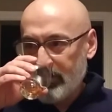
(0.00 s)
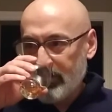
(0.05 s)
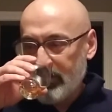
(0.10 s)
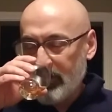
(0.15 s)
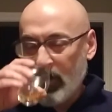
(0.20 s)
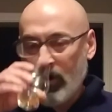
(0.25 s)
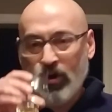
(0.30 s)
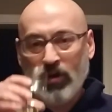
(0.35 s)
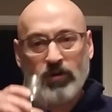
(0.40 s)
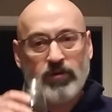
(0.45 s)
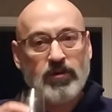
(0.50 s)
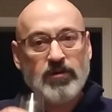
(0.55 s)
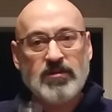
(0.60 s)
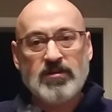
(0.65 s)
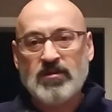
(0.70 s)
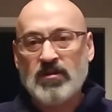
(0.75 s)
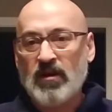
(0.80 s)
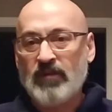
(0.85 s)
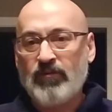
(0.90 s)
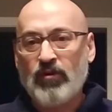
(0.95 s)
All good
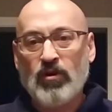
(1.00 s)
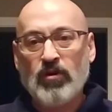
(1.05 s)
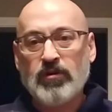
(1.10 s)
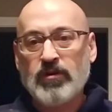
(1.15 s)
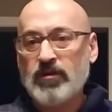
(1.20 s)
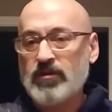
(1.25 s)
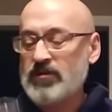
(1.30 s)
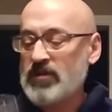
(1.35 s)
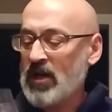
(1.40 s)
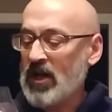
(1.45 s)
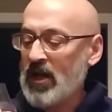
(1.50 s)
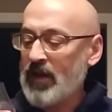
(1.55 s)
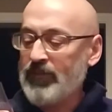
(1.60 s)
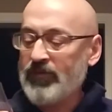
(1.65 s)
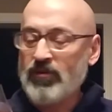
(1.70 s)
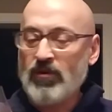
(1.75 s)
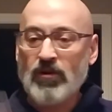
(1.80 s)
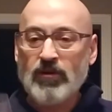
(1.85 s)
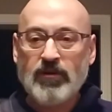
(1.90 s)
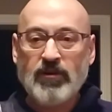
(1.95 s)
stuff, all good times,
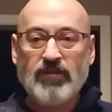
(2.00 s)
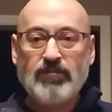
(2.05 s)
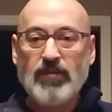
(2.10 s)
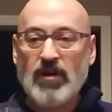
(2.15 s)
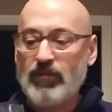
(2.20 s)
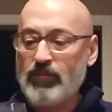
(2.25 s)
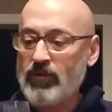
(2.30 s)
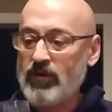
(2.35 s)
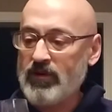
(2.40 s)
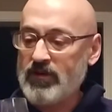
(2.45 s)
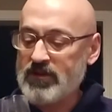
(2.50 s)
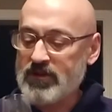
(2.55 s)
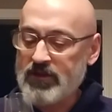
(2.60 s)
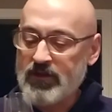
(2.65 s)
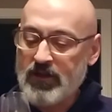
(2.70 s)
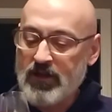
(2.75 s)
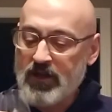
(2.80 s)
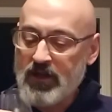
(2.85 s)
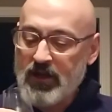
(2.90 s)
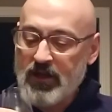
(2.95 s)
all good memories.
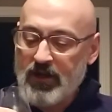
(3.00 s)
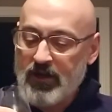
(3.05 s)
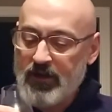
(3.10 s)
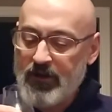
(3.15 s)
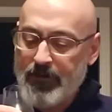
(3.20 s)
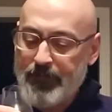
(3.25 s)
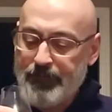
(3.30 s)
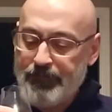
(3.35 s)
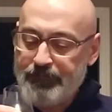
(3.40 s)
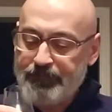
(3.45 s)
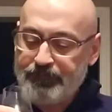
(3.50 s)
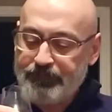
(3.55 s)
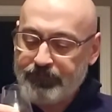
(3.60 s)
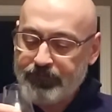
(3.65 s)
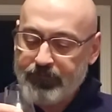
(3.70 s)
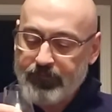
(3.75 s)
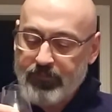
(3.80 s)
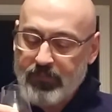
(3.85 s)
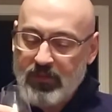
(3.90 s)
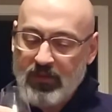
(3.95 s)

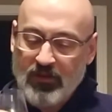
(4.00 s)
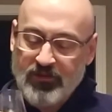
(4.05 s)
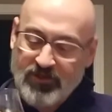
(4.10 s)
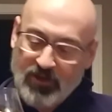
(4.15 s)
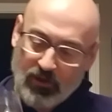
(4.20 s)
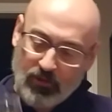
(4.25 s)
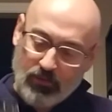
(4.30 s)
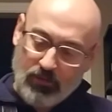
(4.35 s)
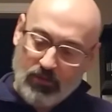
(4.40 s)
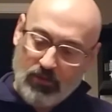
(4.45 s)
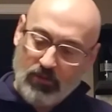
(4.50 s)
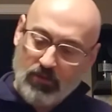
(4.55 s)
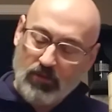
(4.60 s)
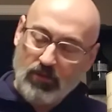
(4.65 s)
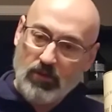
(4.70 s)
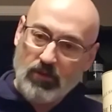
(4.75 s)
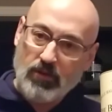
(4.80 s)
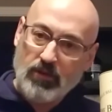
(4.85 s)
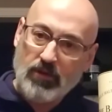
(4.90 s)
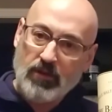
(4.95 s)
So,
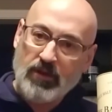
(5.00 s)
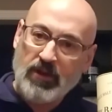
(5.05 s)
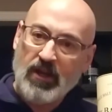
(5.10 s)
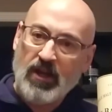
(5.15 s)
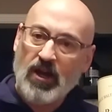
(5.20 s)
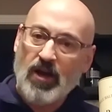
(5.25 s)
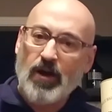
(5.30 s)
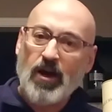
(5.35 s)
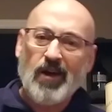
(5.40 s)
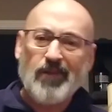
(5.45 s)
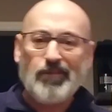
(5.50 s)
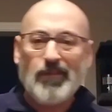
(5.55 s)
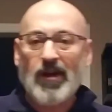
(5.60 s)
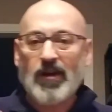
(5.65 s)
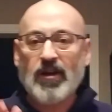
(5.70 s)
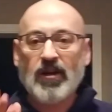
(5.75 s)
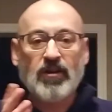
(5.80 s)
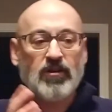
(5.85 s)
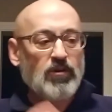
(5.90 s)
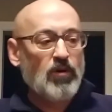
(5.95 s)
yeah, I'm not
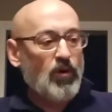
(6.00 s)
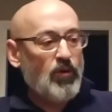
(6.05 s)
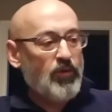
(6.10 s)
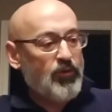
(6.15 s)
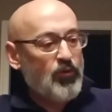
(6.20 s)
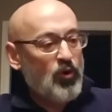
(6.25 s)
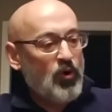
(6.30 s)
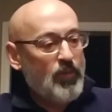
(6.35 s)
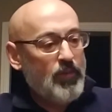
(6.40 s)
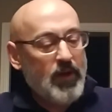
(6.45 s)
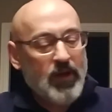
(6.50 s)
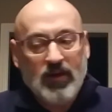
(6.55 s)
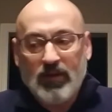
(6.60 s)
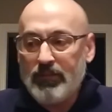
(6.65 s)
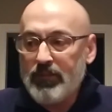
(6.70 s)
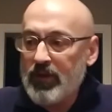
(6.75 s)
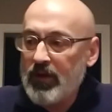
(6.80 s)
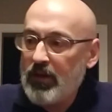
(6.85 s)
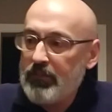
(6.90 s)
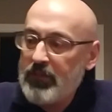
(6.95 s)
going to go through and make a
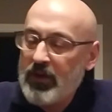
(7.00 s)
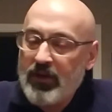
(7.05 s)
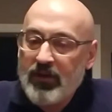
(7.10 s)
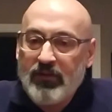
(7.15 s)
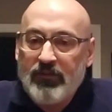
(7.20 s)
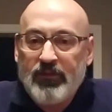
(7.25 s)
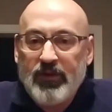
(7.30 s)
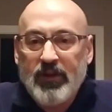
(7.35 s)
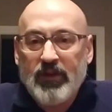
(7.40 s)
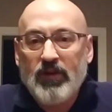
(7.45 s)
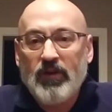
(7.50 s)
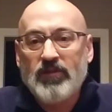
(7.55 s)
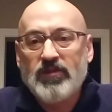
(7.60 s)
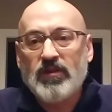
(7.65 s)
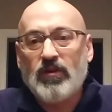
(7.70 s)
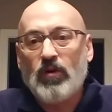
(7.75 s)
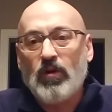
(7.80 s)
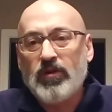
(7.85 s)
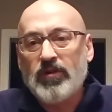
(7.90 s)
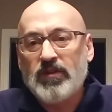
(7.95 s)
million videos on
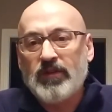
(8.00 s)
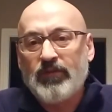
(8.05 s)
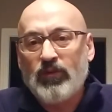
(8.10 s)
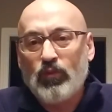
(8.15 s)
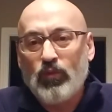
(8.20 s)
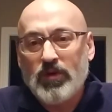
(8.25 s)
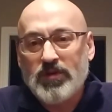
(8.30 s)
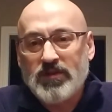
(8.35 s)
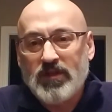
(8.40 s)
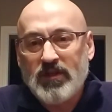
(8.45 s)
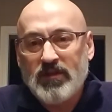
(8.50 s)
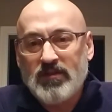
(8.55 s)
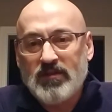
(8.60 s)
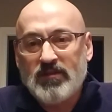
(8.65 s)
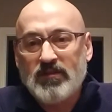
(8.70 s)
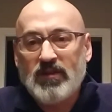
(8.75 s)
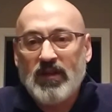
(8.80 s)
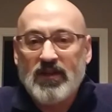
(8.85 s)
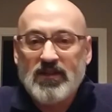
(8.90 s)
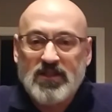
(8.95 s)
all the different whiskeys and
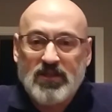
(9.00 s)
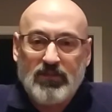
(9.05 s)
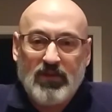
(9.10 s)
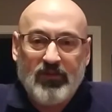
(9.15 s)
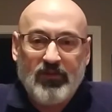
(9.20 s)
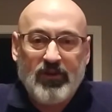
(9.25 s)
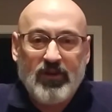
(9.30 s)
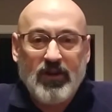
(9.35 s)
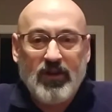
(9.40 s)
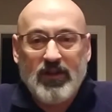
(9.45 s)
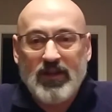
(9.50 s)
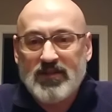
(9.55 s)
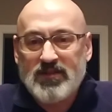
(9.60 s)
taste them every night.